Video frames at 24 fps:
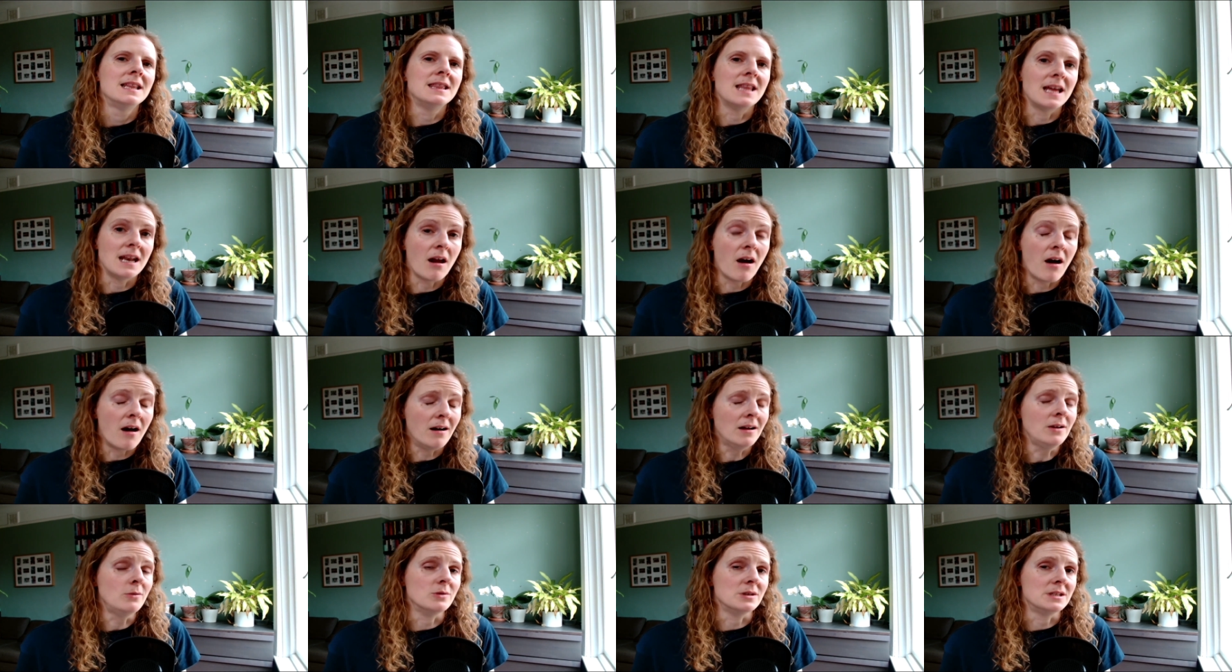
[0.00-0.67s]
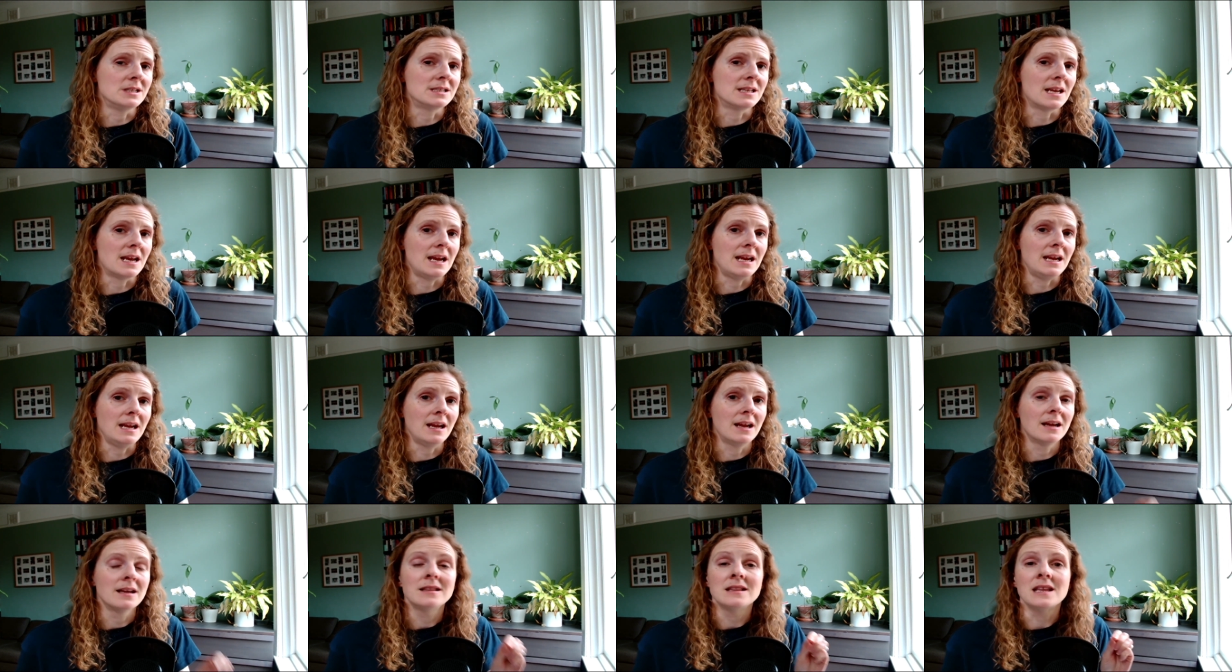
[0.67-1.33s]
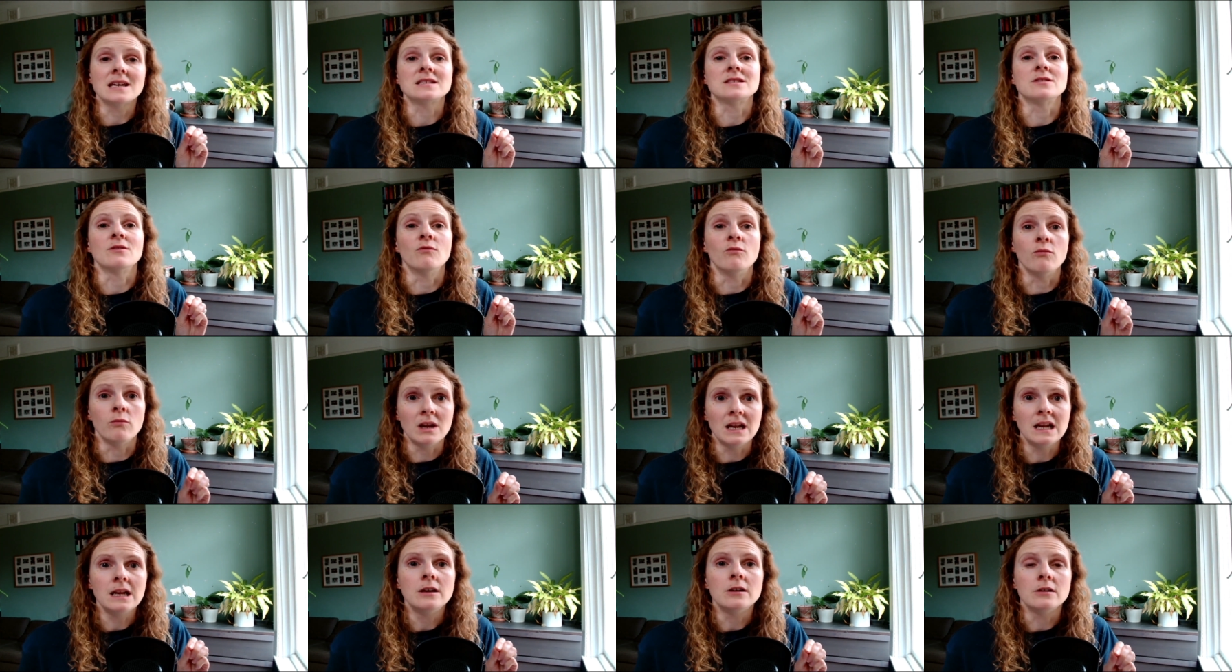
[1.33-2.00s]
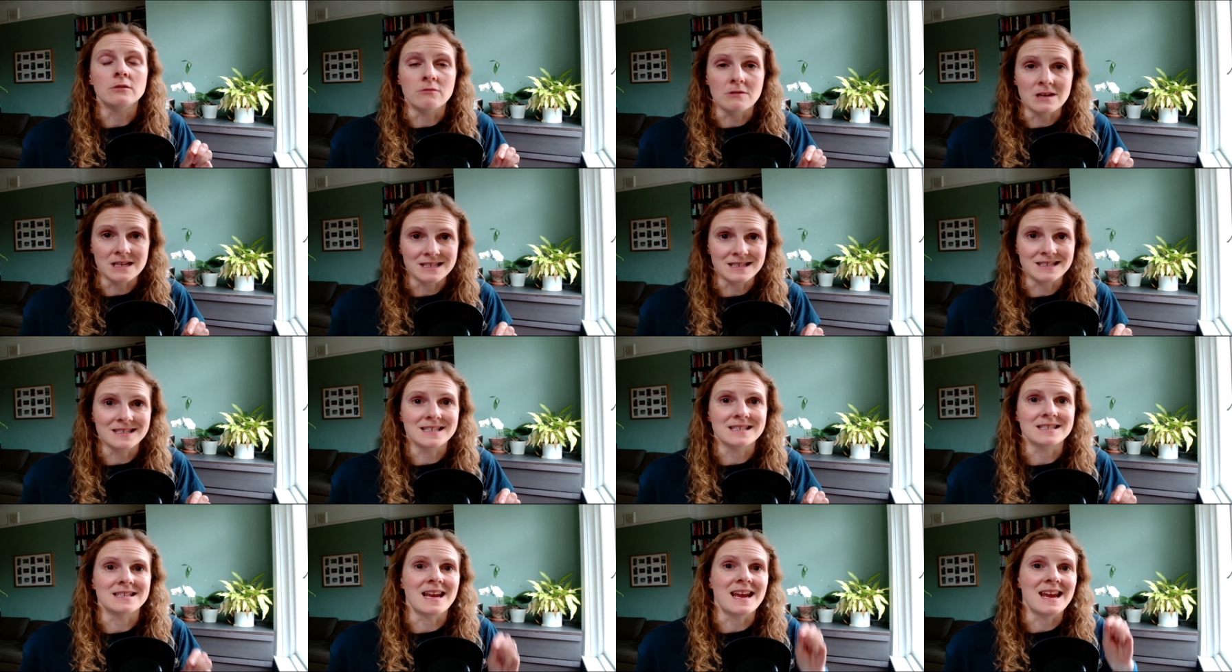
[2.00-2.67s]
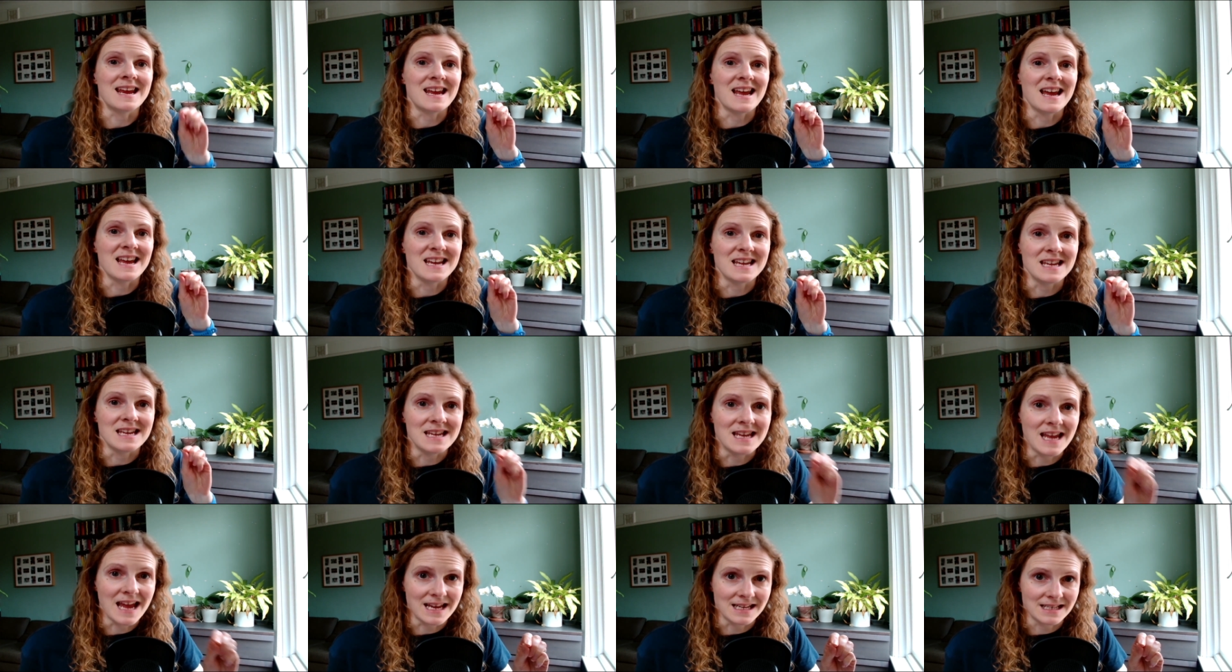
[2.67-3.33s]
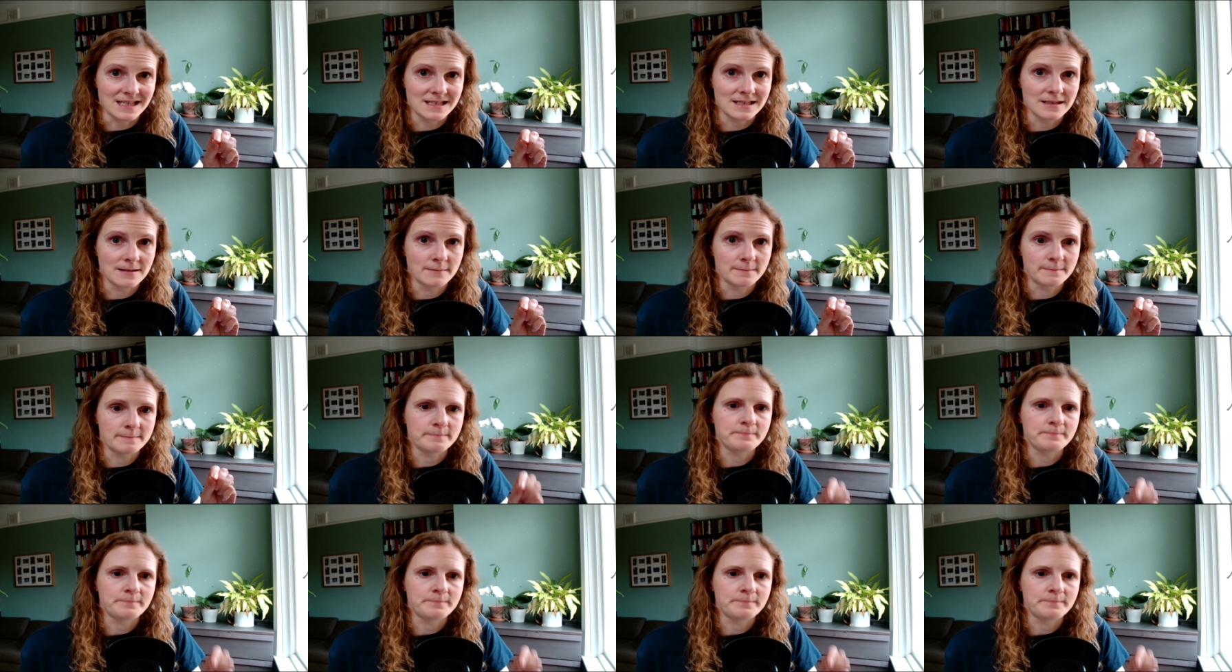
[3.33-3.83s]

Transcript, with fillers: then I would say that's a really good reason to say yes.